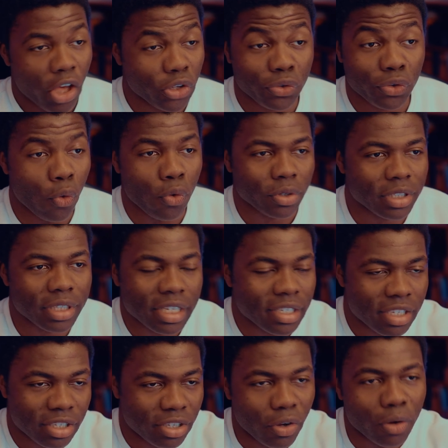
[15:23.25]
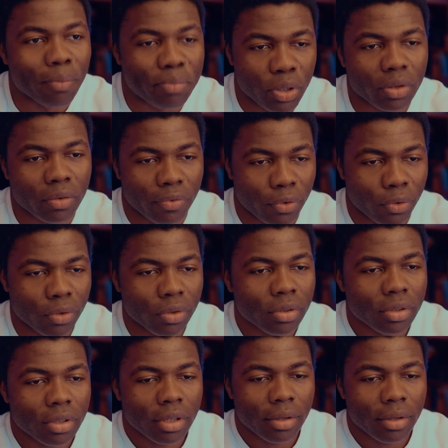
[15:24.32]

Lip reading: Of course, this is still beautiful,